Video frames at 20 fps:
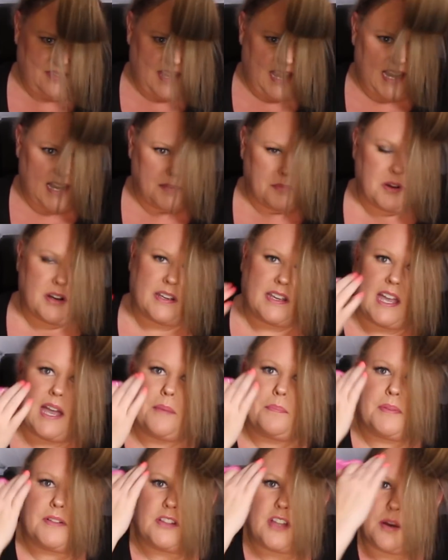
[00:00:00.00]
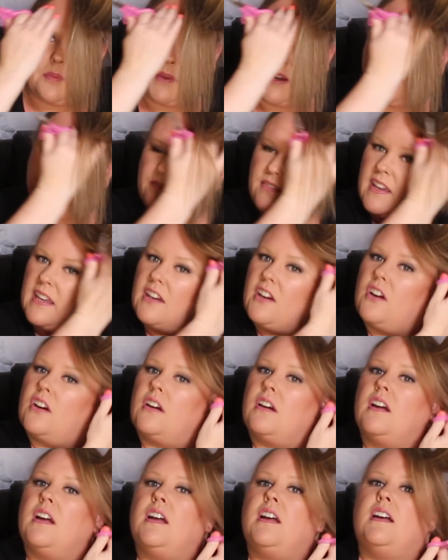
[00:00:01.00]
and I'm going to cut below my
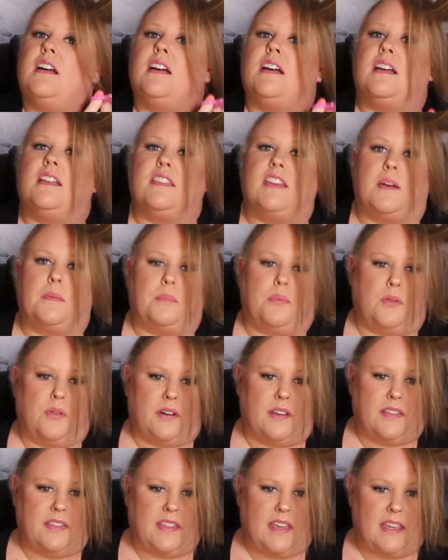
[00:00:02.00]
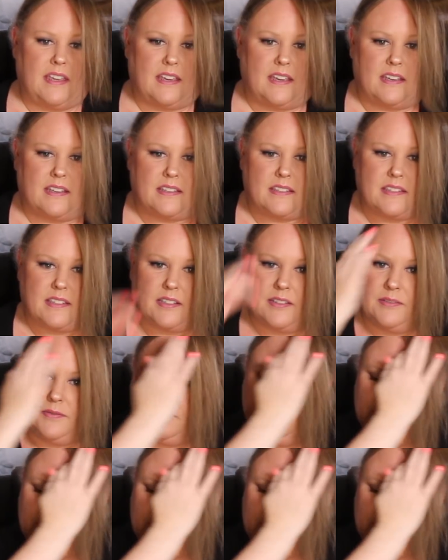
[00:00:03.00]
finger. The important thing is